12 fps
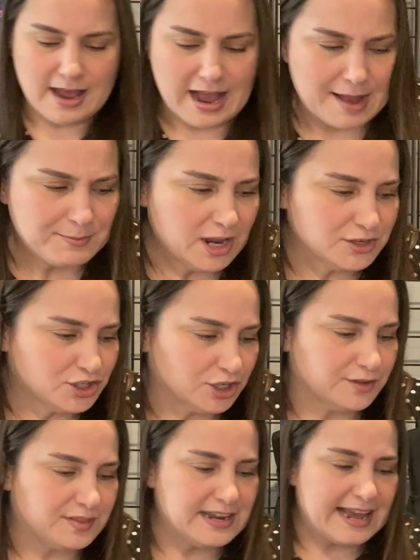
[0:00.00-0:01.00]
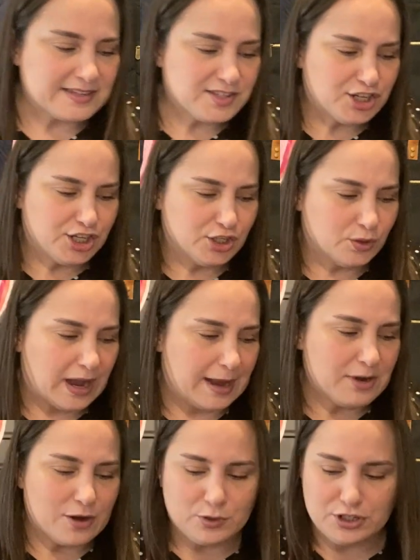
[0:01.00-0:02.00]
I'm not sure, the next two,
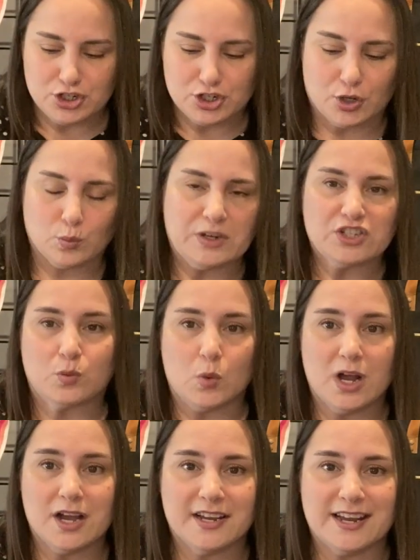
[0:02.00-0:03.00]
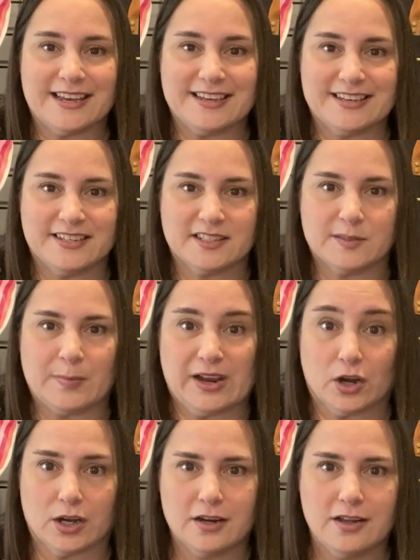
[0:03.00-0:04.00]
I'm not really sure which one is
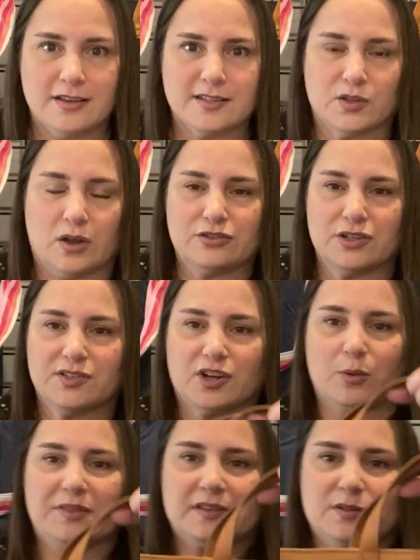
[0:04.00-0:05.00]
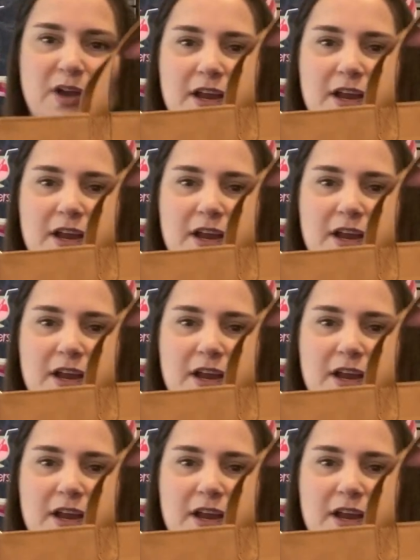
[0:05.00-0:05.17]
bigger. So I'll just start with this